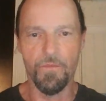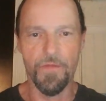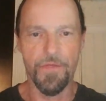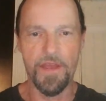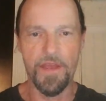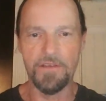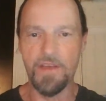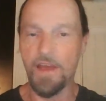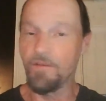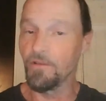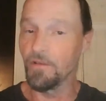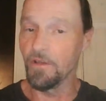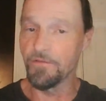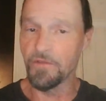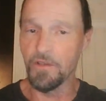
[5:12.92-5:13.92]
things
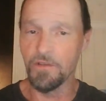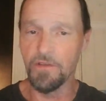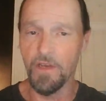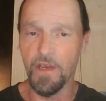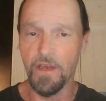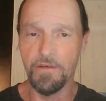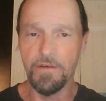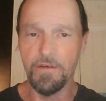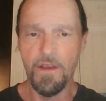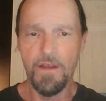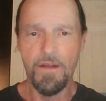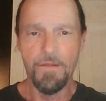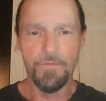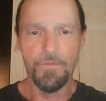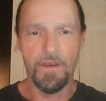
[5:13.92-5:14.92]
haven't lifted yet,
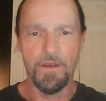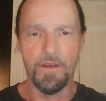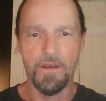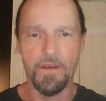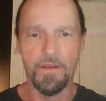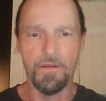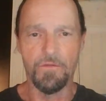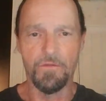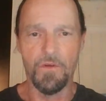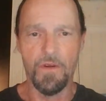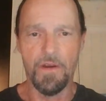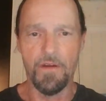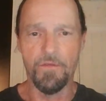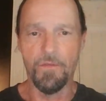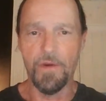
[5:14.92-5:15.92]
and
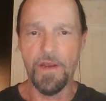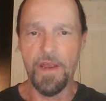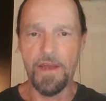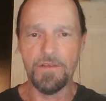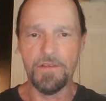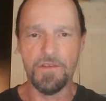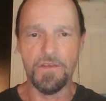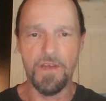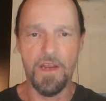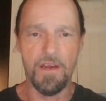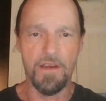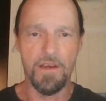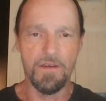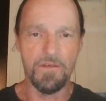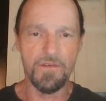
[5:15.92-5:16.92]
everybody has to
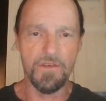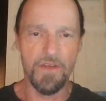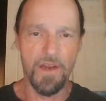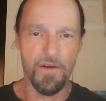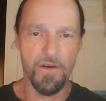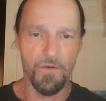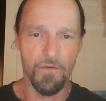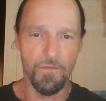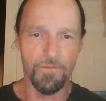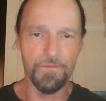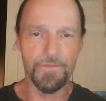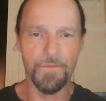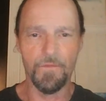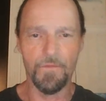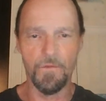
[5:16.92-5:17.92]
stay in, stay
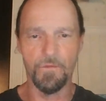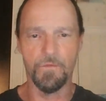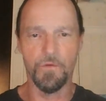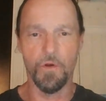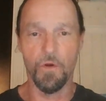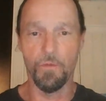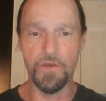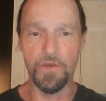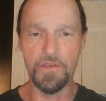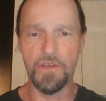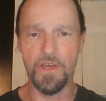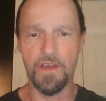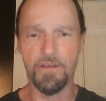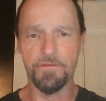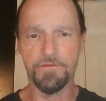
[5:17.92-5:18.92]
home, be
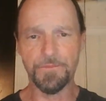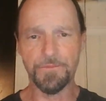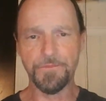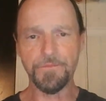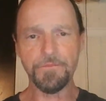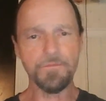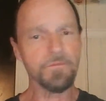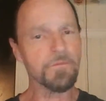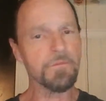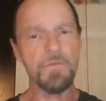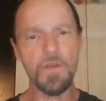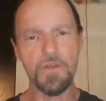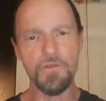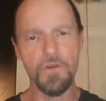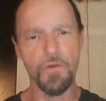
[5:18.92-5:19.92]
safe.
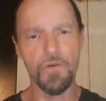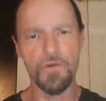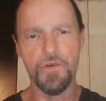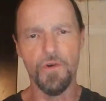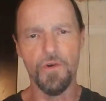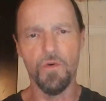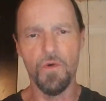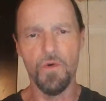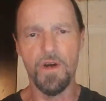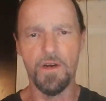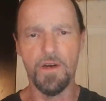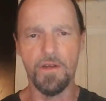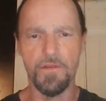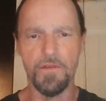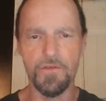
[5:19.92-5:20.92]
So there's no
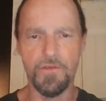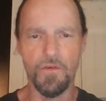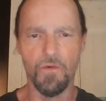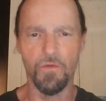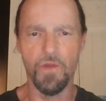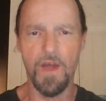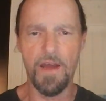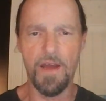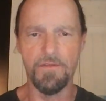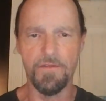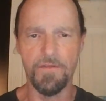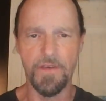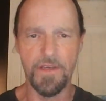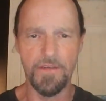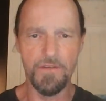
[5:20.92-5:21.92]
live
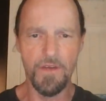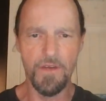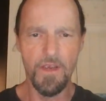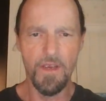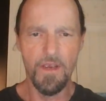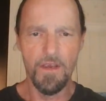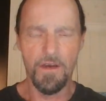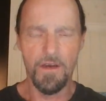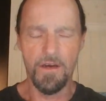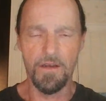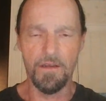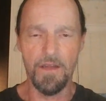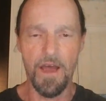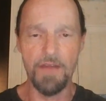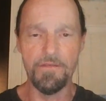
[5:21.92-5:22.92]
events.
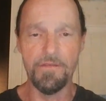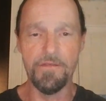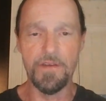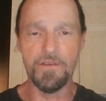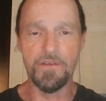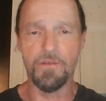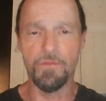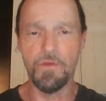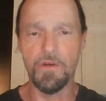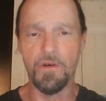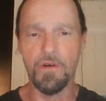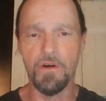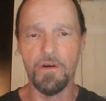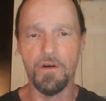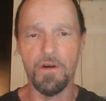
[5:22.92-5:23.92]
Live events to me
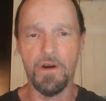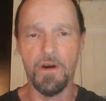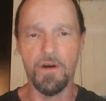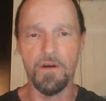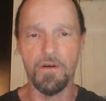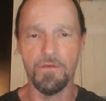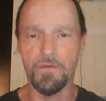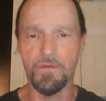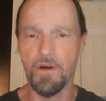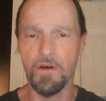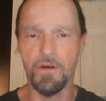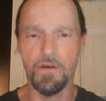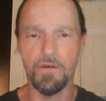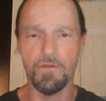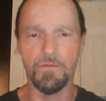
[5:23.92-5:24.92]

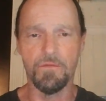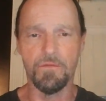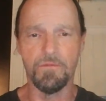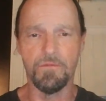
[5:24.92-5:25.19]
are